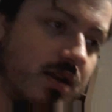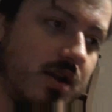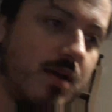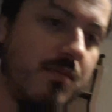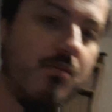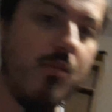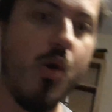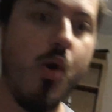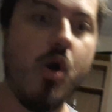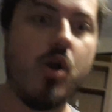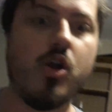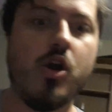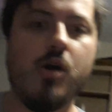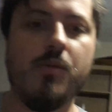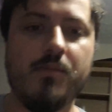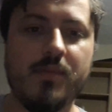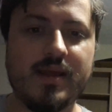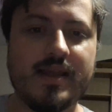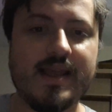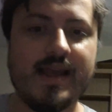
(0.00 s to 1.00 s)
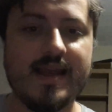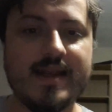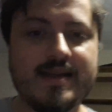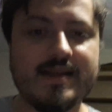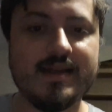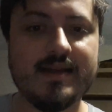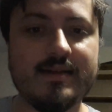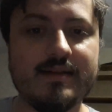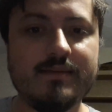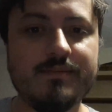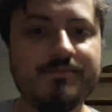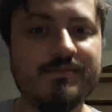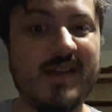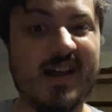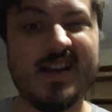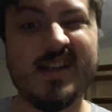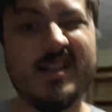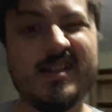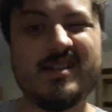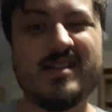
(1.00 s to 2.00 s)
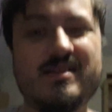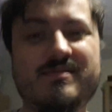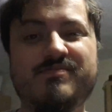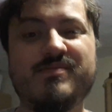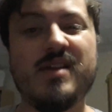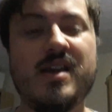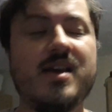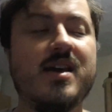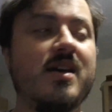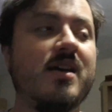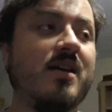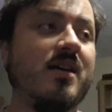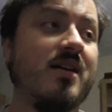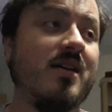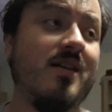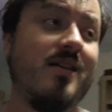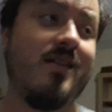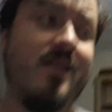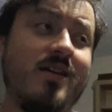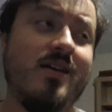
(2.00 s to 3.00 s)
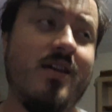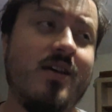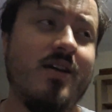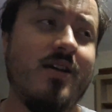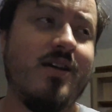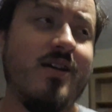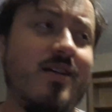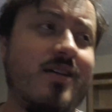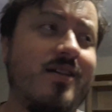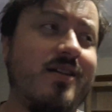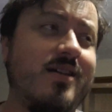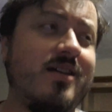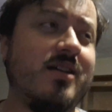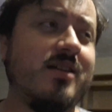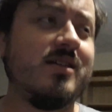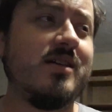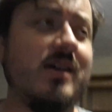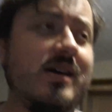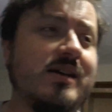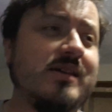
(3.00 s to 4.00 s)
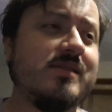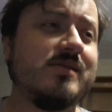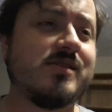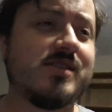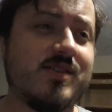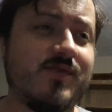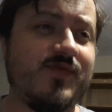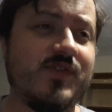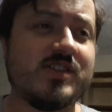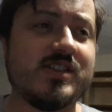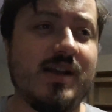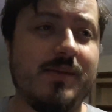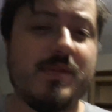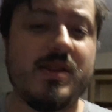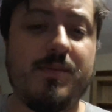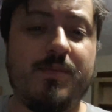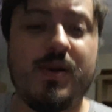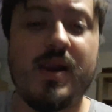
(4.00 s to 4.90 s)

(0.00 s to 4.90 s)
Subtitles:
you know, more complicated, and it's for some of